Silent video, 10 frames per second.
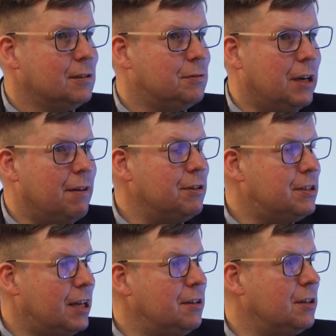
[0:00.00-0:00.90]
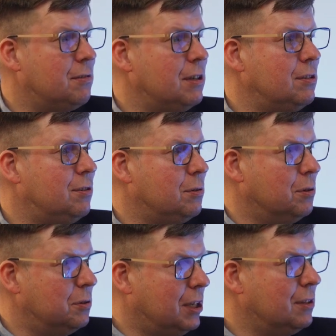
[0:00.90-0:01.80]
for every 10 degrees you
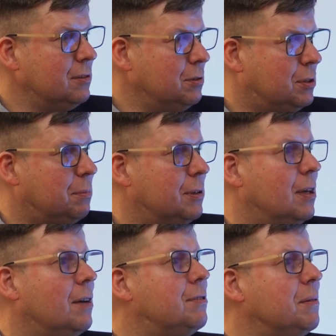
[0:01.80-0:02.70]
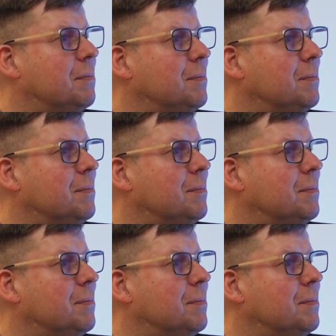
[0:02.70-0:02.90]
go down, you double the lifetime.